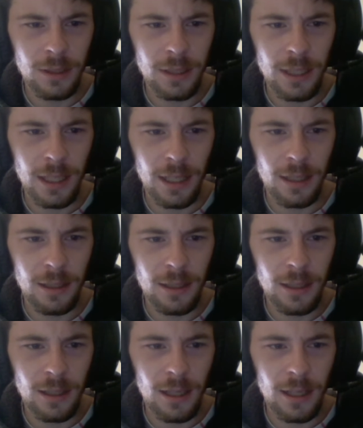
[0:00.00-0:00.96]
Yeah,
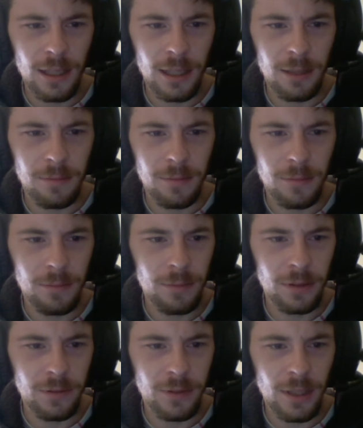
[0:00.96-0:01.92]
I am,
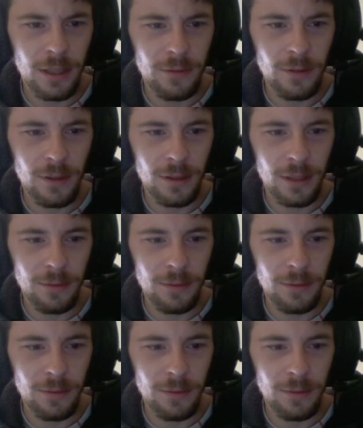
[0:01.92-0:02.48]
but you got it wrong.